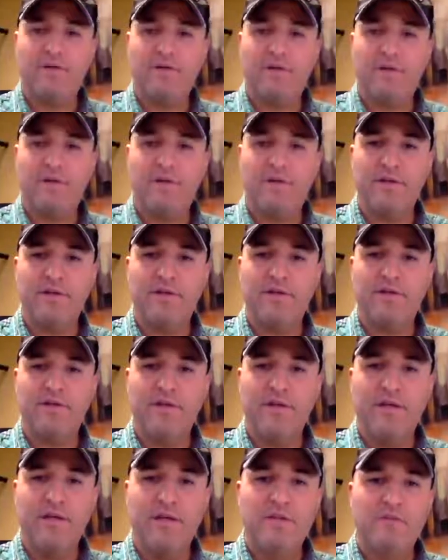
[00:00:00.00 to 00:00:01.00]
sharing this.
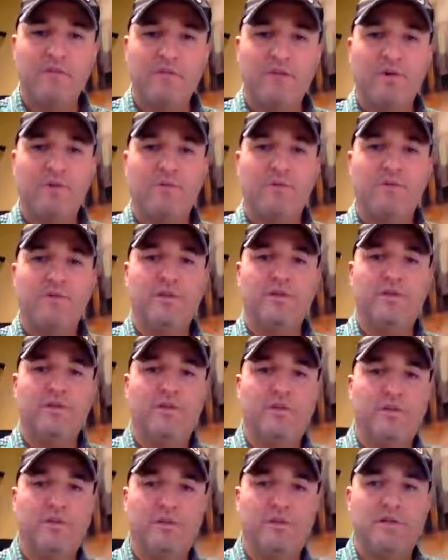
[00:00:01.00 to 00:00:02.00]
So
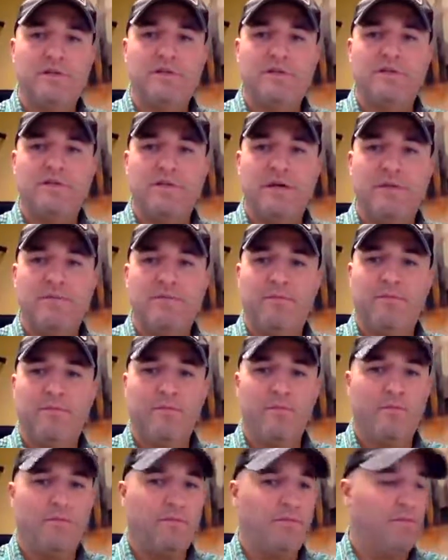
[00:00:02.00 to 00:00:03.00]
step
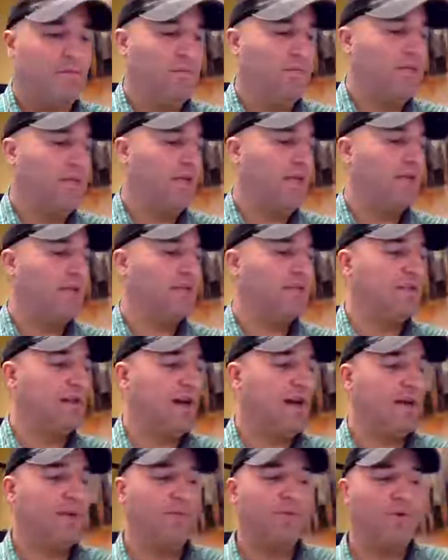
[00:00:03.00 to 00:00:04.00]
10 is
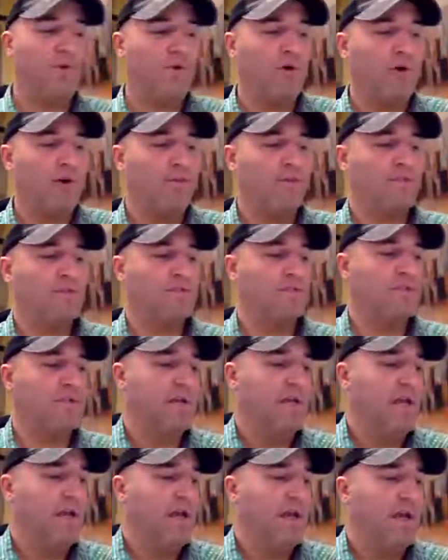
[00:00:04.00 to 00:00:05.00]
hire programmers.